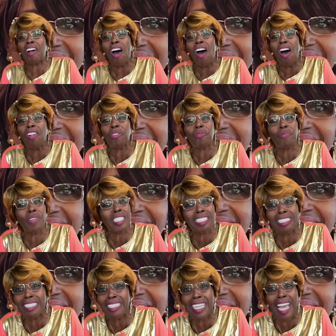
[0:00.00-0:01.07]
all the rest of
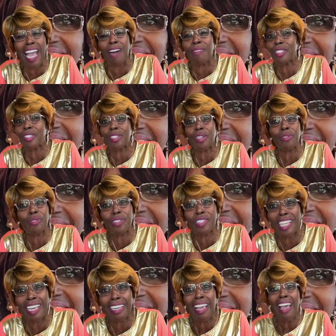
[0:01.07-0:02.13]
the day. I was so
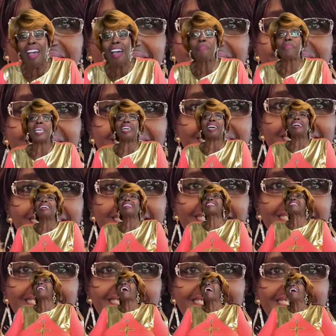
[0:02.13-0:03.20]
sick because
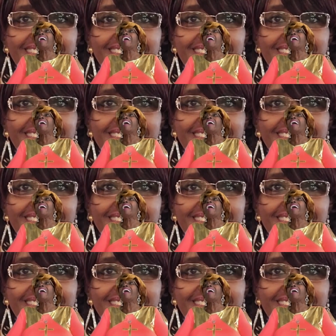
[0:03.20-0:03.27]
I